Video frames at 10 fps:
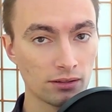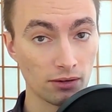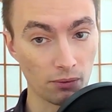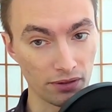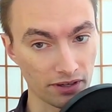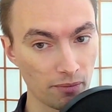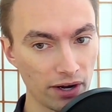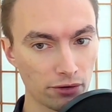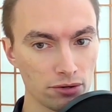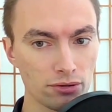where the
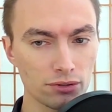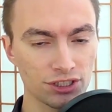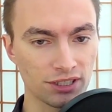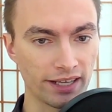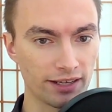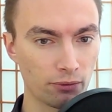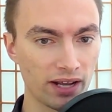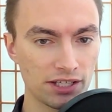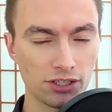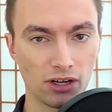Khmer Rouge laid
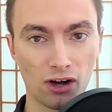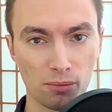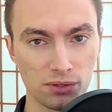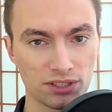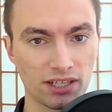waste to almost